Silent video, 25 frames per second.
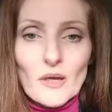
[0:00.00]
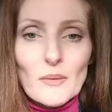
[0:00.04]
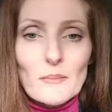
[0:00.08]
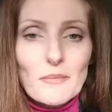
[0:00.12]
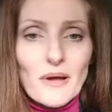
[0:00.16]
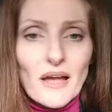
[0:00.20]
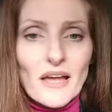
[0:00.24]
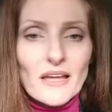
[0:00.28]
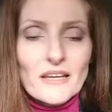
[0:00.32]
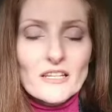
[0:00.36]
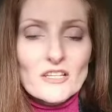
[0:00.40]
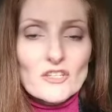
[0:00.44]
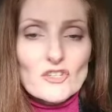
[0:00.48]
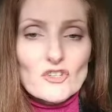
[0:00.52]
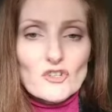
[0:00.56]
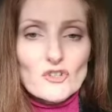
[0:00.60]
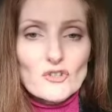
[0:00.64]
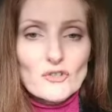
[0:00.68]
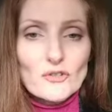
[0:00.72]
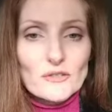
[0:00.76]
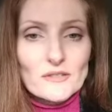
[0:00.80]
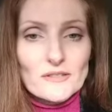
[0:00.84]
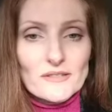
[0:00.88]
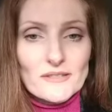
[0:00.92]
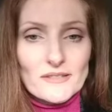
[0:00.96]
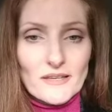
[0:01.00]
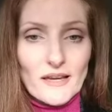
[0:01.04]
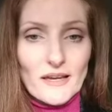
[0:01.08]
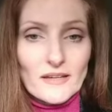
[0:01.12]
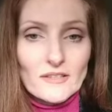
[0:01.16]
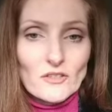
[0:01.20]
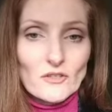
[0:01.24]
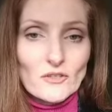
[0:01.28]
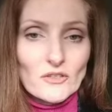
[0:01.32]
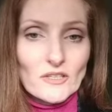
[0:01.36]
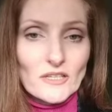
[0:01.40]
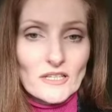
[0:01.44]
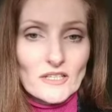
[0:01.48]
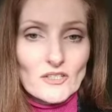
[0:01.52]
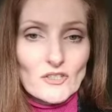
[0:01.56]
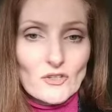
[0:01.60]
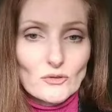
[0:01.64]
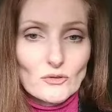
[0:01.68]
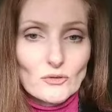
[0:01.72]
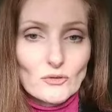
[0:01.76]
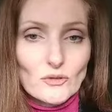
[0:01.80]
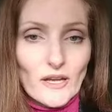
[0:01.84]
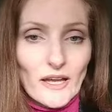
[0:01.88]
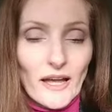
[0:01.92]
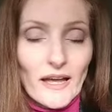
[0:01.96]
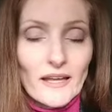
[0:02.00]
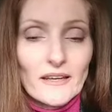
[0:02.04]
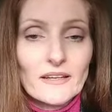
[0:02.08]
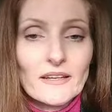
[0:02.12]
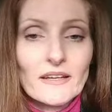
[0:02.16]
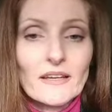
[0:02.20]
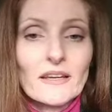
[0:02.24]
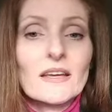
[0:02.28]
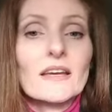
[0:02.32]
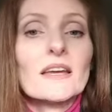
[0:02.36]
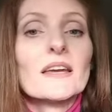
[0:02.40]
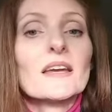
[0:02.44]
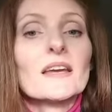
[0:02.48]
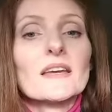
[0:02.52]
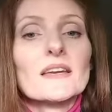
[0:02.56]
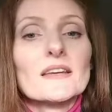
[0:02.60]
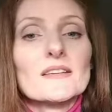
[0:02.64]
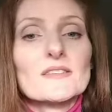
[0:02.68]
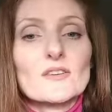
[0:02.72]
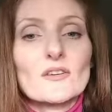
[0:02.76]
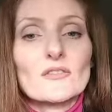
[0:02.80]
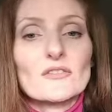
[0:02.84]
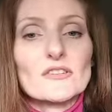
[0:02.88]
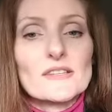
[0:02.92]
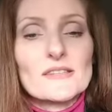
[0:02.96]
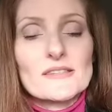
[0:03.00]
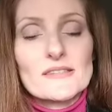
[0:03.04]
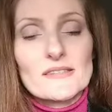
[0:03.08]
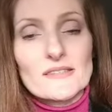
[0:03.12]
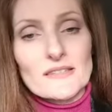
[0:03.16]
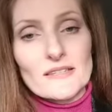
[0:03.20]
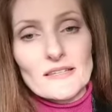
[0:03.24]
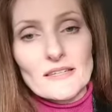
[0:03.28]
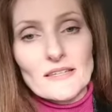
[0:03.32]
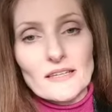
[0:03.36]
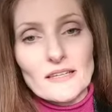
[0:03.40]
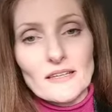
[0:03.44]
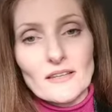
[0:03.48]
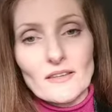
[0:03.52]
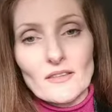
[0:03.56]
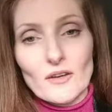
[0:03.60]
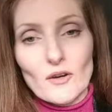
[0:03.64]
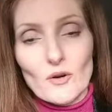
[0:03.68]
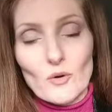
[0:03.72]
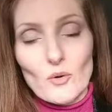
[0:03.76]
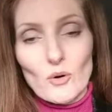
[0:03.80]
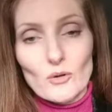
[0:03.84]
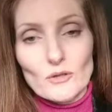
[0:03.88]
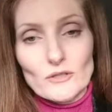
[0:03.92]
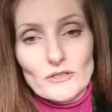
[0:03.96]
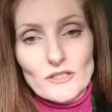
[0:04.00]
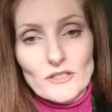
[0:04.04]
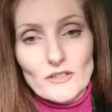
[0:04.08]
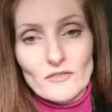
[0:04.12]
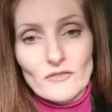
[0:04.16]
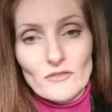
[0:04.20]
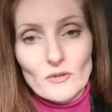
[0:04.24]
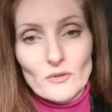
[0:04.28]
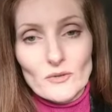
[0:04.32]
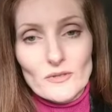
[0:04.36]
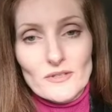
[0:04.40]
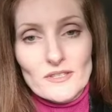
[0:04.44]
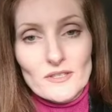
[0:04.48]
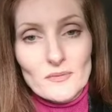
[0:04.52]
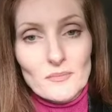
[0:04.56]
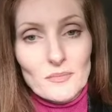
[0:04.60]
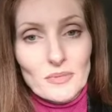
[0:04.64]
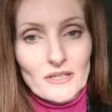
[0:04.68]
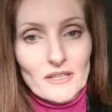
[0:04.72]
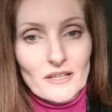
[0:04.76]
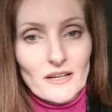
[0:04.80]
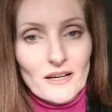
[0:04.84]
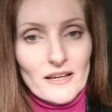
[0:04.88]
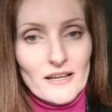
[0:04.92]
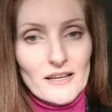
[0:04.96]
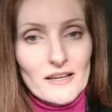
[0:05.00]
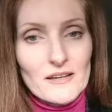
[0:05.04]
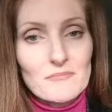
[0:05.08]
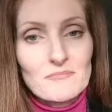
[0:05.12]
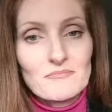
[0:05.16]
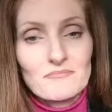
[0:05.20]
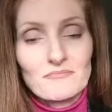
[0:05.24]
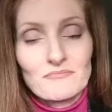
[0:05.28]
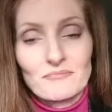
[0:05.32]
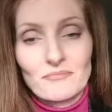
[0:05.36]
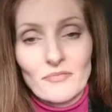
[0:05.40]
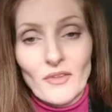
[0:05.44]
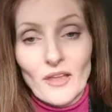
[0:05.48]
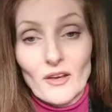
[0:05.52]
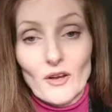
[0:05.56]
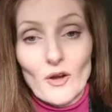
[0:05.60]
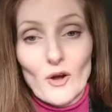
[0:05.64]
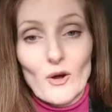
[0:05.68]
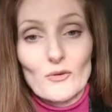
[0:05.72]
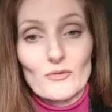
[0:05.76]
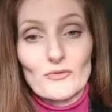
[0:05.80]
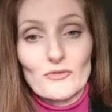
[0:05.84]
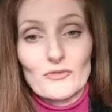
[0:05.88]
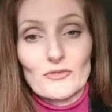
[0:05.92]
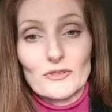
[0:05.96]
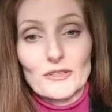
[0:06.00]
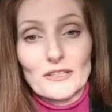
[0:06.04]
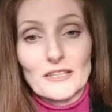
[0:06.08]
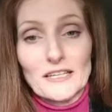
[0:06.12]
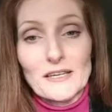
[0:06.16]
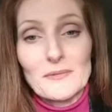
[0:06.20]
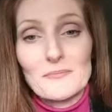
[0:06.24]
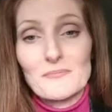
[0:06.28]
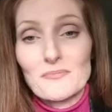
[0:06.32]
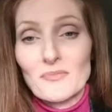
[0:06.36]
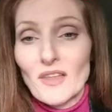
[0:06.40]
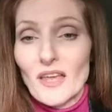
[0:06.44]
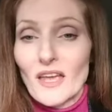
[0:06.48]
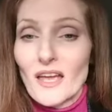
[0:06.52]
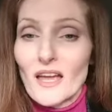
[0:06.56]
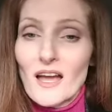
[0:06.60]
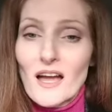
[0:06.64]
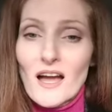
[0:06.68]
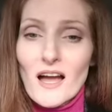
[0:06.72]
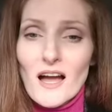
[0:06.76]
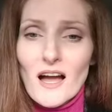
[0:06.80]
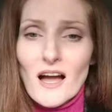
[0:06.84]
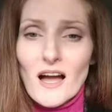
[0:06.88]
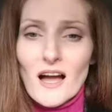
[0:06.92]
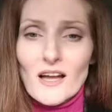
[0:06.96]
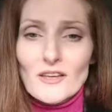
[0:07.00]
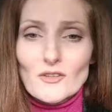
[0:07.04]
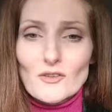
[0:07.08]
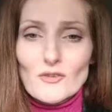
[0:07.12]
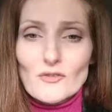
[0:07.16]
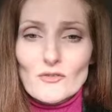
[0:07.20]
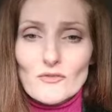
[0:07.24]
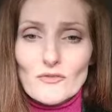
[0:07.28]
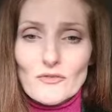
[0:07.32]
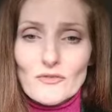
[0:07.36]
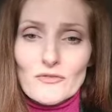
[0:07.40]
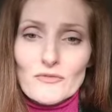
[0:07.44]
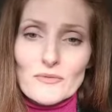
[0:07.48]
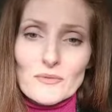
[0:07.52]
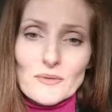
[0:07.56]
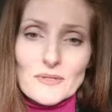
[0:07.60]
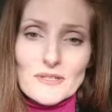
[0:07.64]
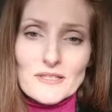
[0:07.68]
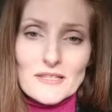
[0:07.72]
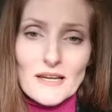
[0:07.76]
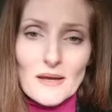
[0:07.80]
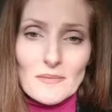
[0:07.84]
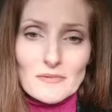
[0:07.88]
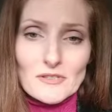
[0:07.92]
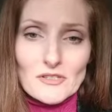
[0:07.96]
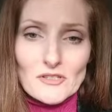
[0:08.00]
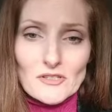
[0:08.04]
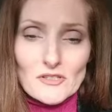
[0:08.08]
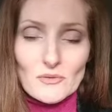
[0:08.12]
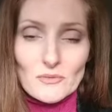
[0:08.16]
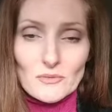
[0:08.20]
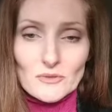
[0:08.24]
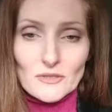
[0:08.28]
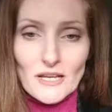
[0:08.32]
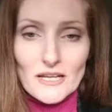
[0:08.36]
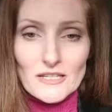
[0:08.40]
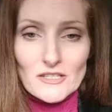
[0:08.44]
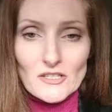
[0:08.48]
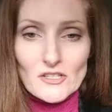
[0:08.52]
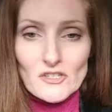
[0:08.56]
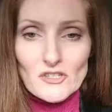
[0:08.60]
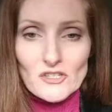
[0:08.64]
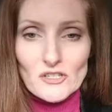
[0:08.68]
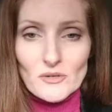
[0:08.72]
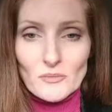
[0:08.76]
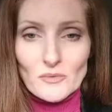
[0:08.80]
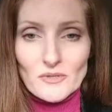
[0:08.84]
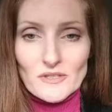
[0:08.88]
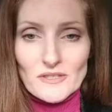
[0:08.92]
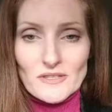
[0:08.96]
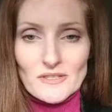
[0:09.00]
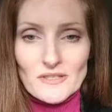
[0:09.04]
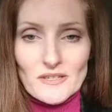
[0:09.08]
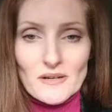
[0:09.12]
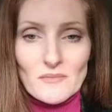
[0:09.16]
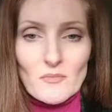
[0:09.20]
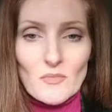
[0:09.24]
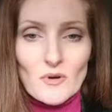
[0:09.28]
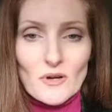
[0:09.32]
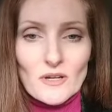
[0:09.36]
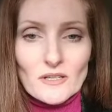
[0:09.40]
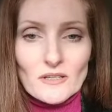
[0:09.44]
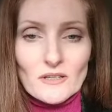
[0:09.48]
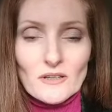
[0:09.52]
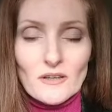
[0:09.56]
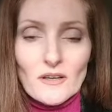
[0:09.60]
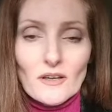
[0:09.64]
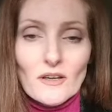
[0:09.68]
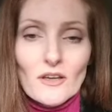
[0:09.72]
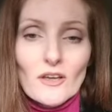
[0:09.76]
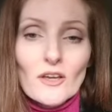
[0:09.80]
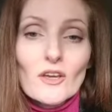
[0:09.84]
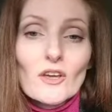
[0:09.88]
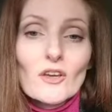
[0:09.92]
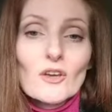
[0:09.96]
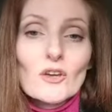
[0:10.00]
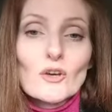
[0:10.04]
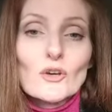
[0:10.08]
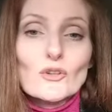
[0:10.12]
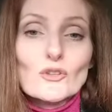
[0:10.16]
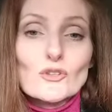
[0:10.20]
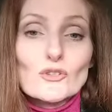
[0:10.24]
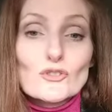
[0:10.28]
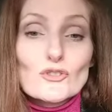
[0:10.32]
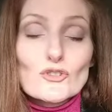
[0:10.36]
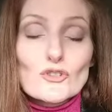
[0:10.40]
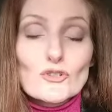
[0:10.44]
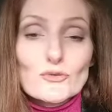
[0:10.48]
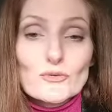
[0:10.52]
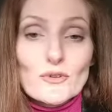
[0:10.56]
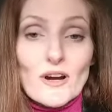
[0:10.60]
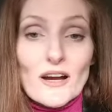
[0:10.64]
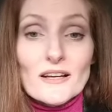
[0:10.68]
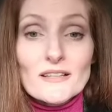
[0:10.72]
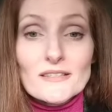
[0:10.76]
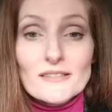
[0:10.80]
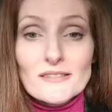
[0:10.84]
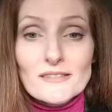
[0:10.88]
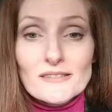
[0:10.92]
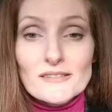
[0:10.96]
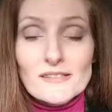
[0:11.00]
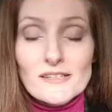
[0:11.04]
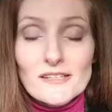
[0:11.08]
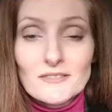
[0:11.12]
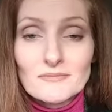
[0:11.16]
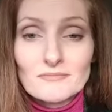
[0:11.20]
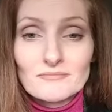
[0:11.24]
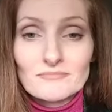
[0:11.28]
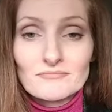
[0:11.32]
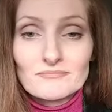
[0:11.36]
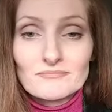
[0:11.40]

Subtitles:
main issues that you need to look at is obviously the quality of your supplier, and hopefully you've established a relationship with someone who you trust.